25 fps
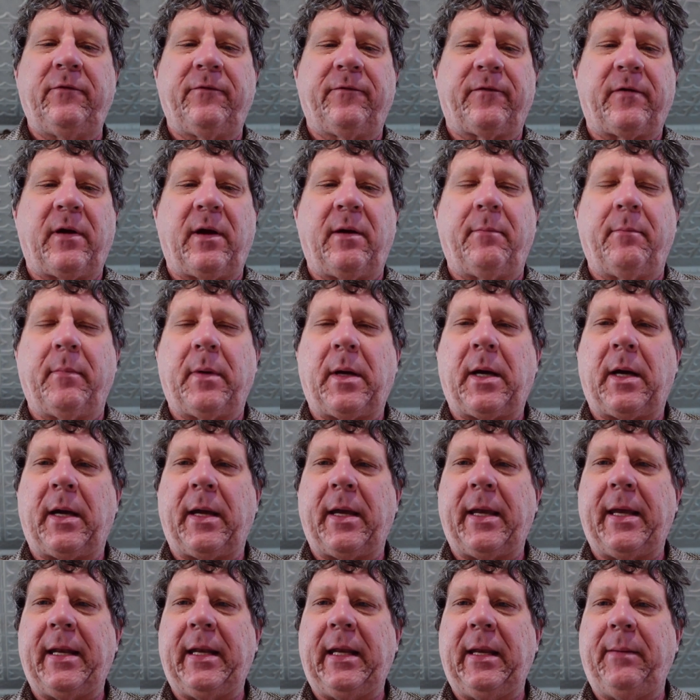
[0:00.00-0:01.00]
from
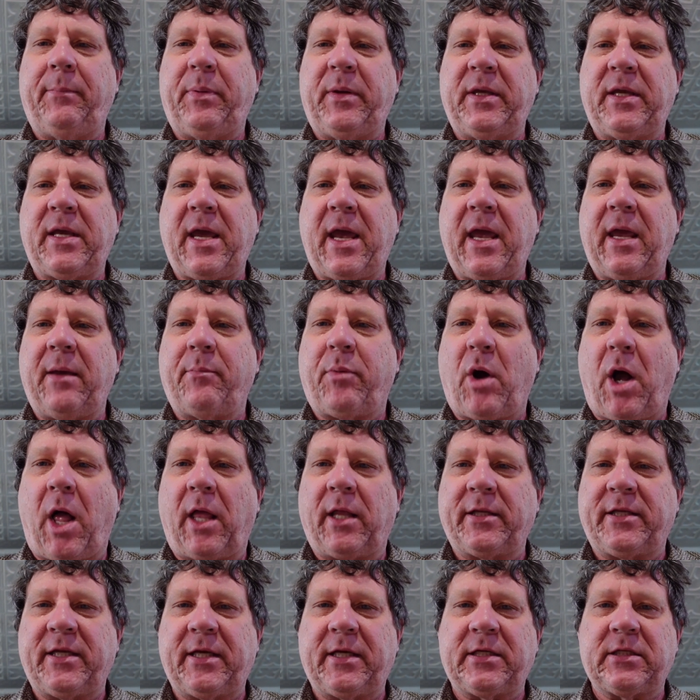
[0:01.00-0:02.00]
NEPA
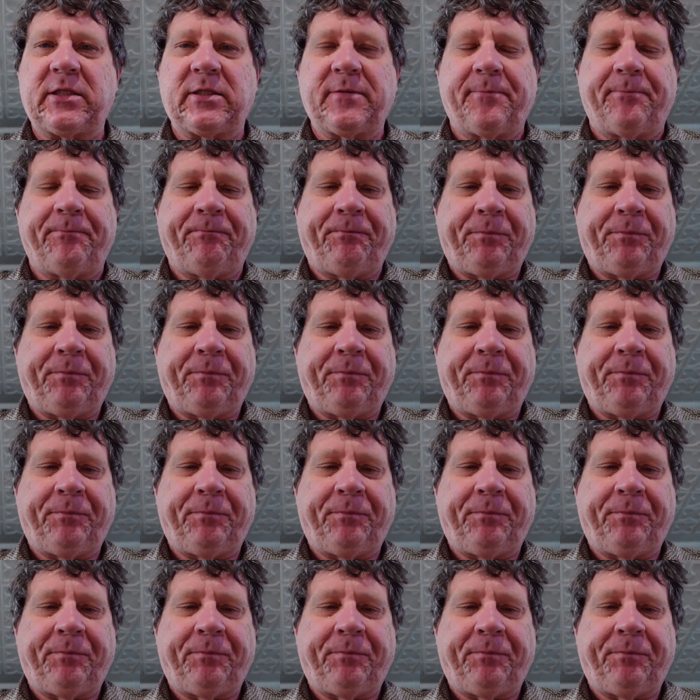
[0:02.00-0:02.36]
Politics